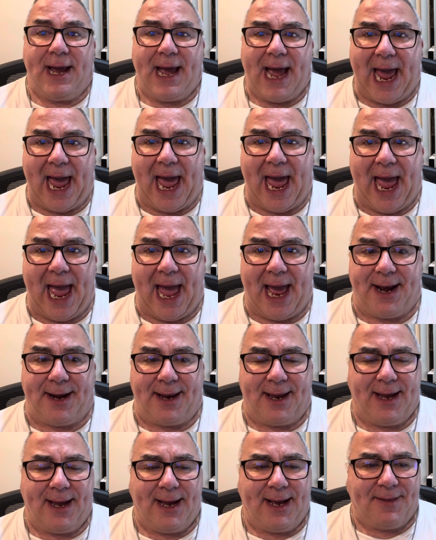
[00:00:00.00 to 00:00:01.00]

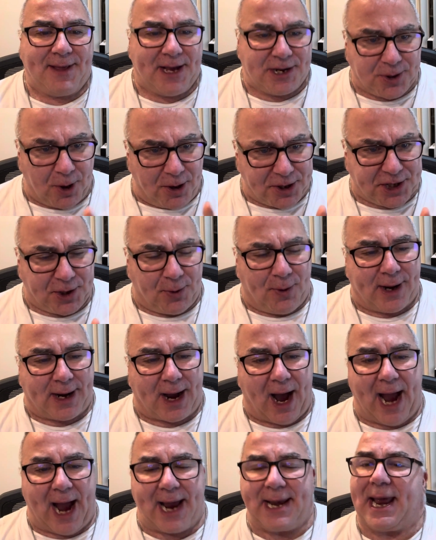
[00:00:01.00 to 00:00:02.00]
and there's also a
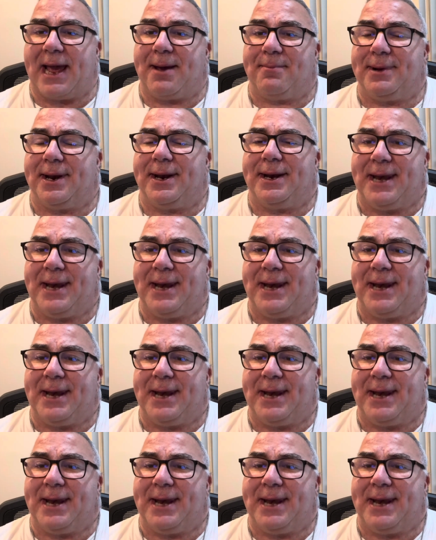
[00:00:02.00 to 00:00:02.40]
guy named